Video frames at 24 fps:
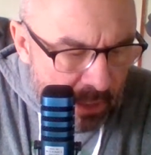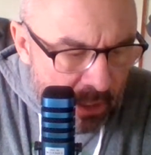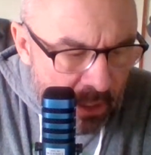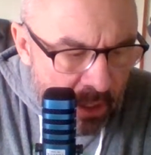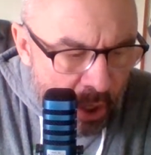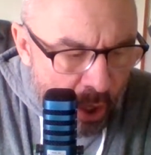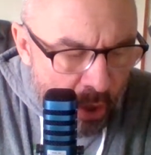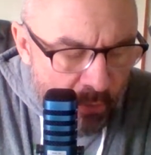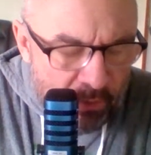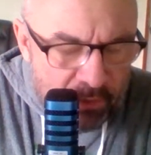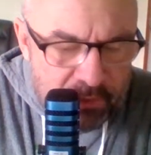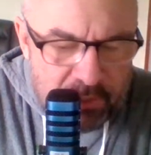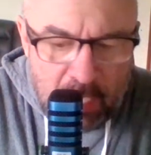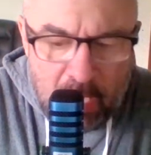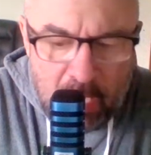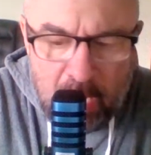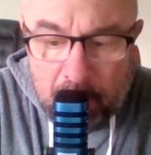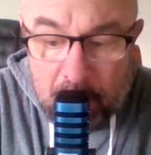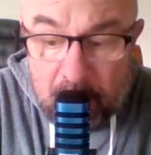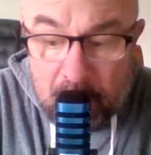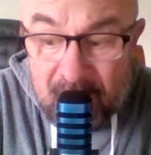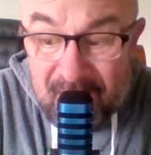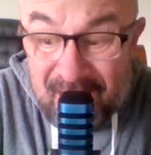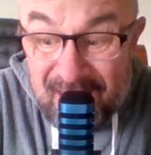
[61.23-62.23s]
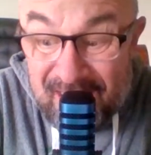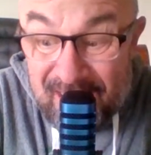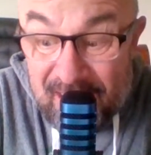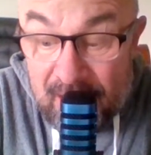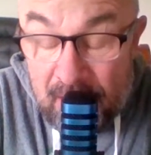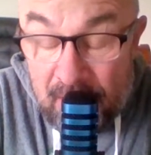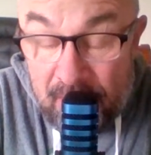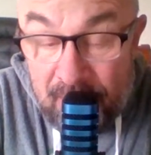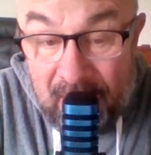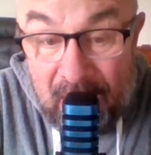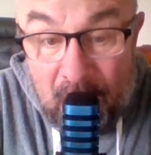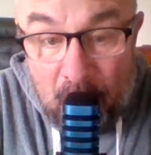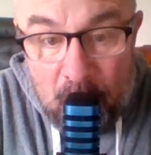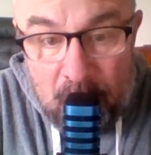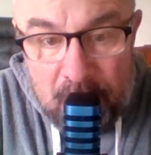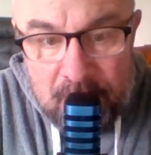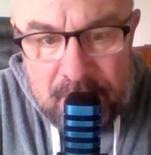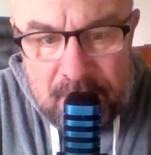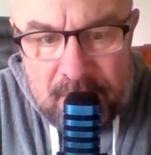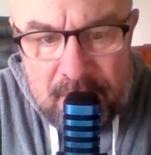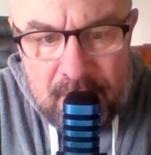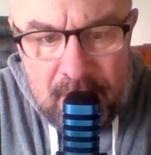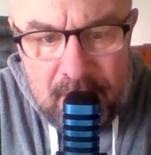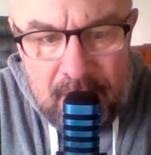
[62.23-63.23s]
overtime that
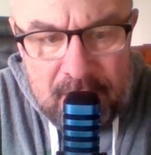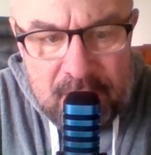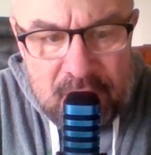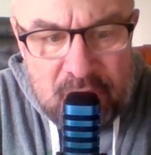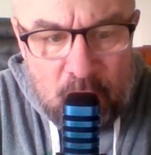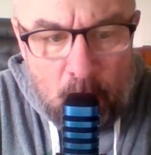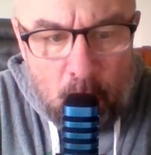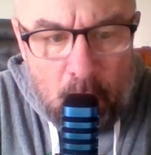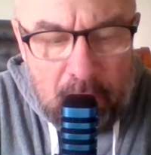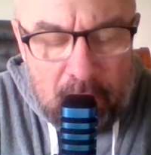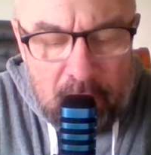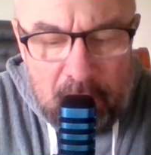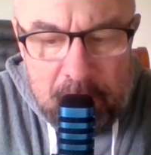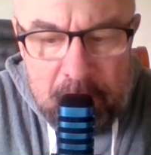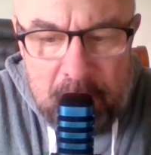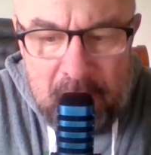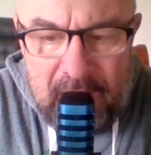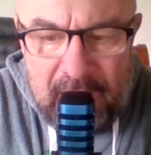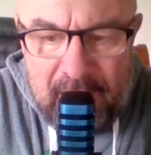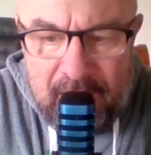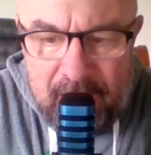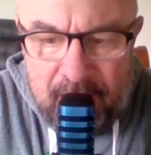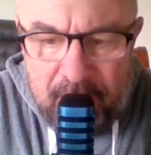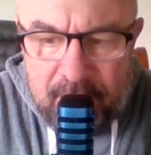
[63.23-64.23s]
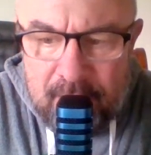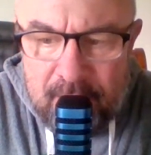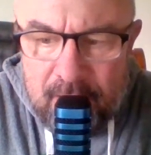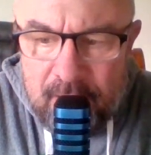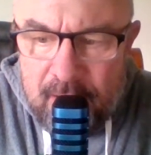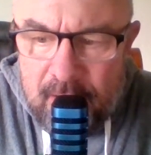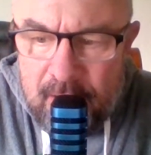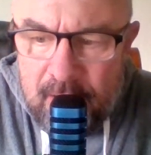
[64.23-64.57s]
was historically paid.